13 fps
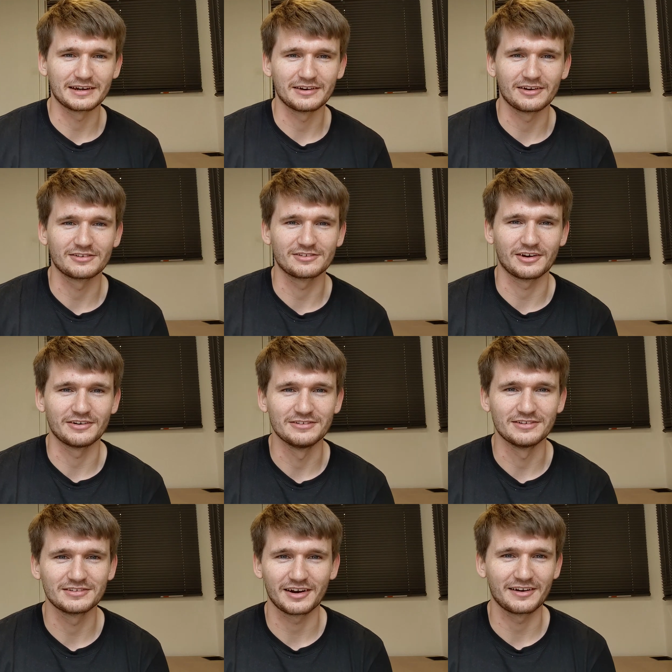speaking in hushed
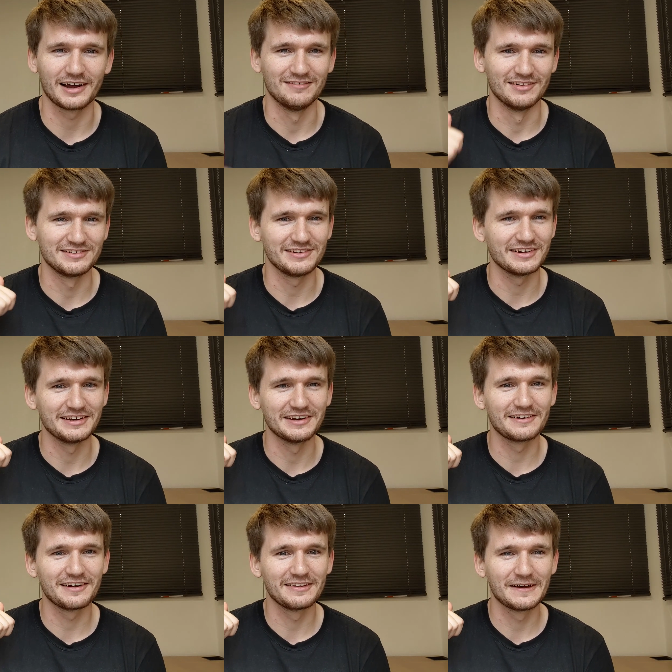tones. I don't know how much you
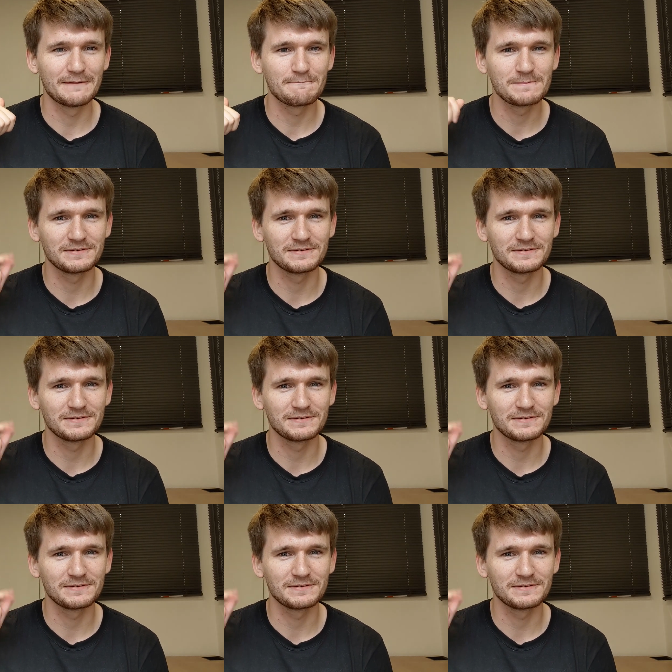can hear out there.